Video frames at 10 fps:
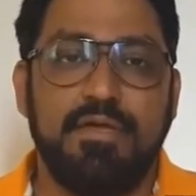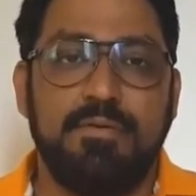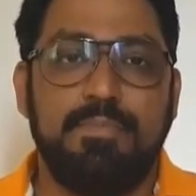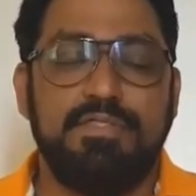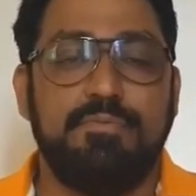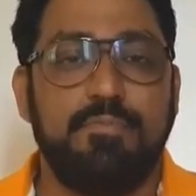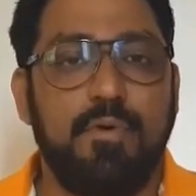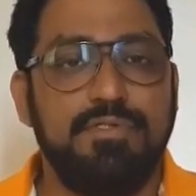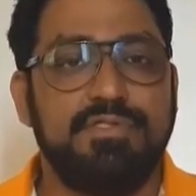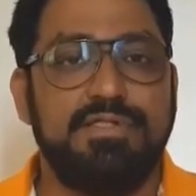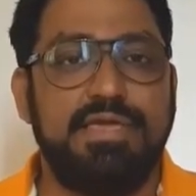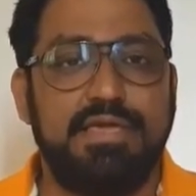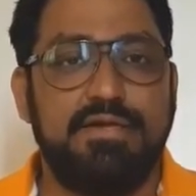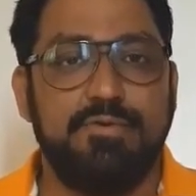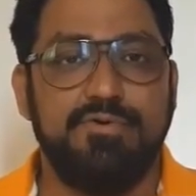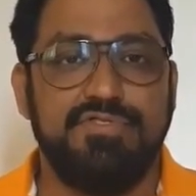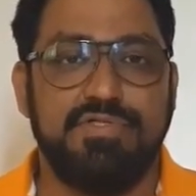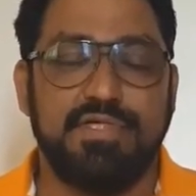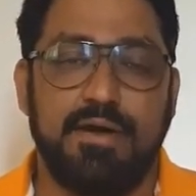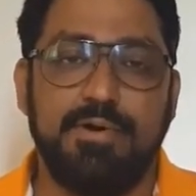But the mostly which
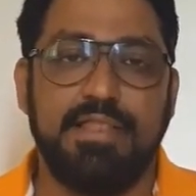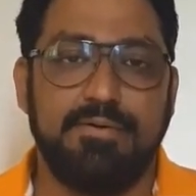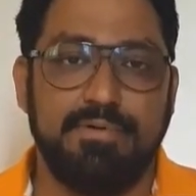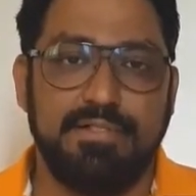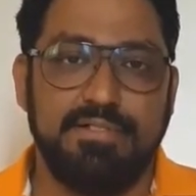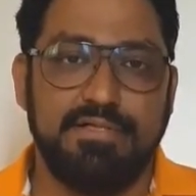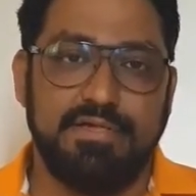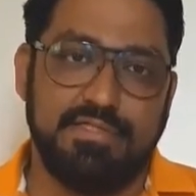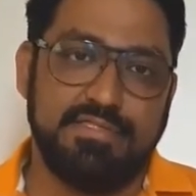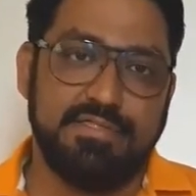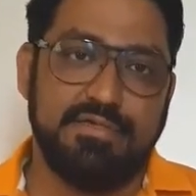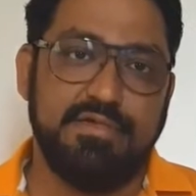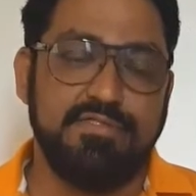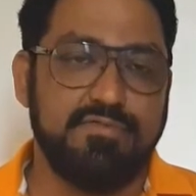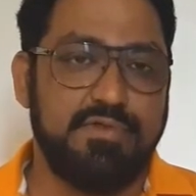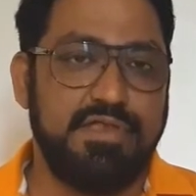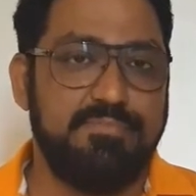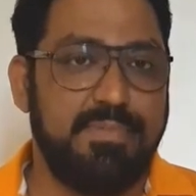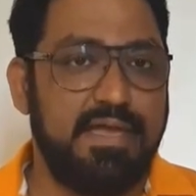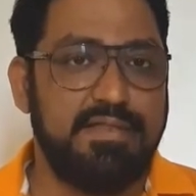is available is insulin
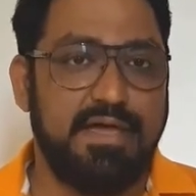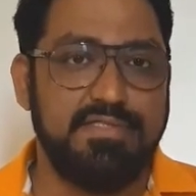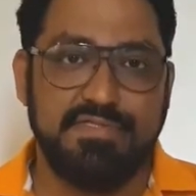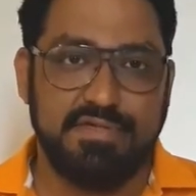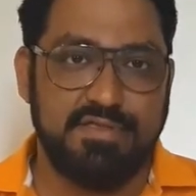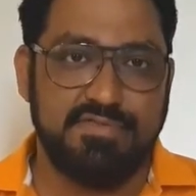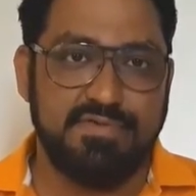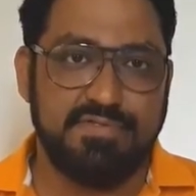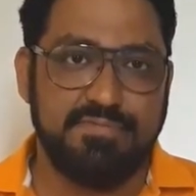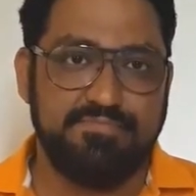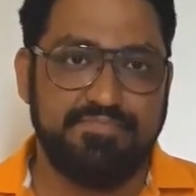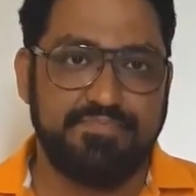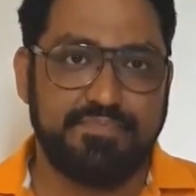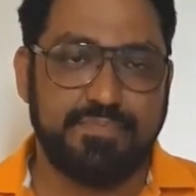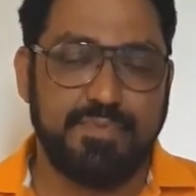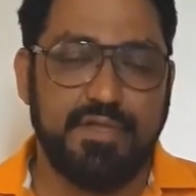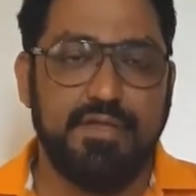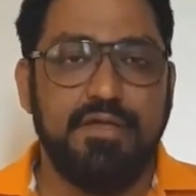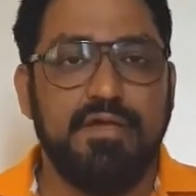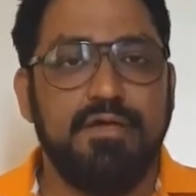pen and syringes.
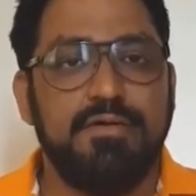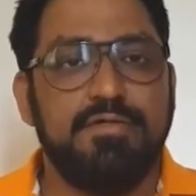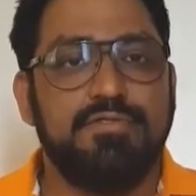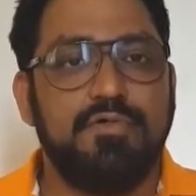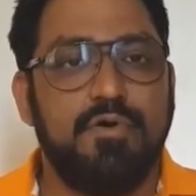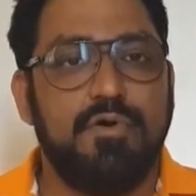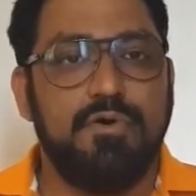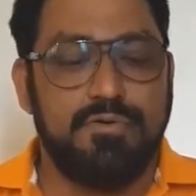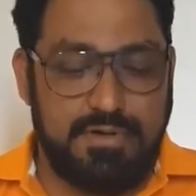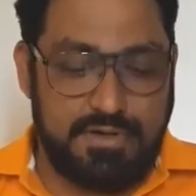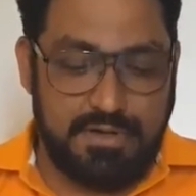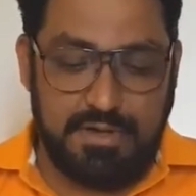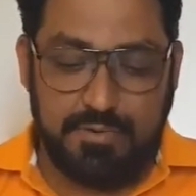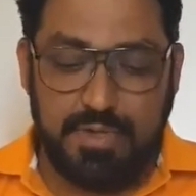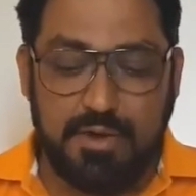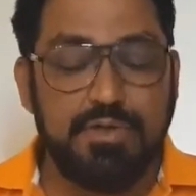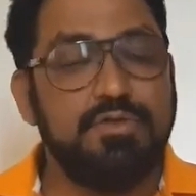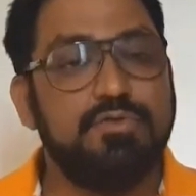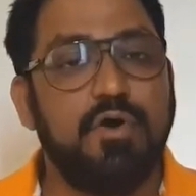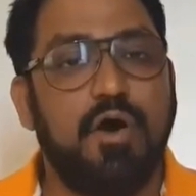So we are going
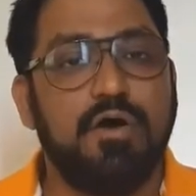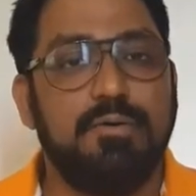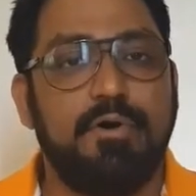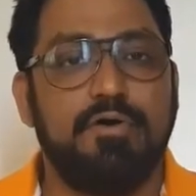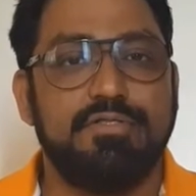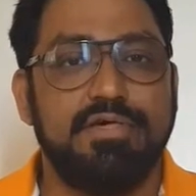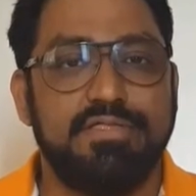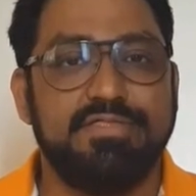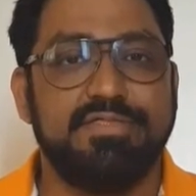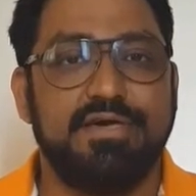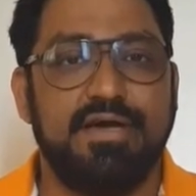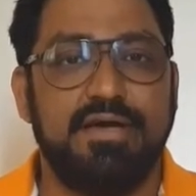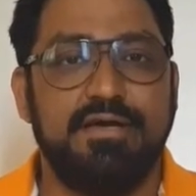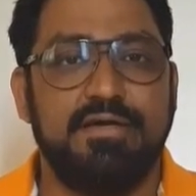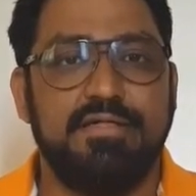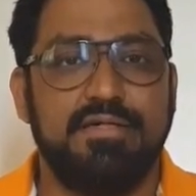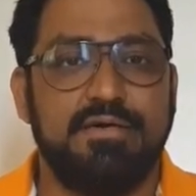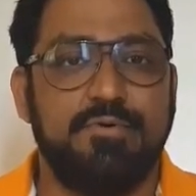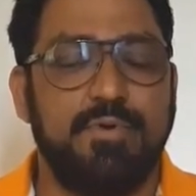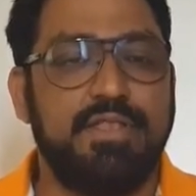to talk about this.
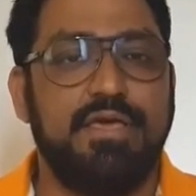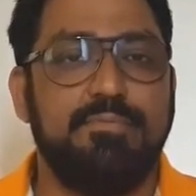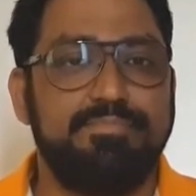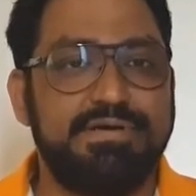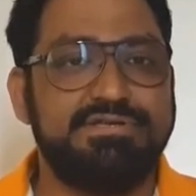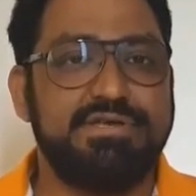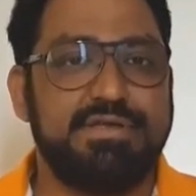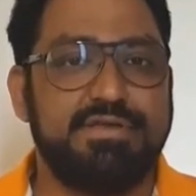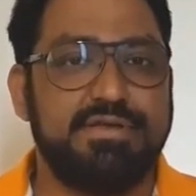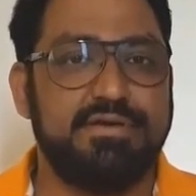When a patient